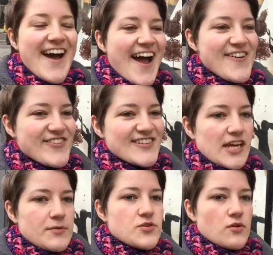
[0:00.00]
I haven't got
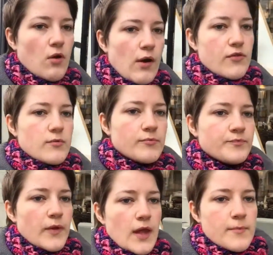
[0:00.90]
time to sort of go over them.
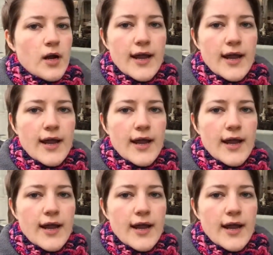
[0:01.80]
But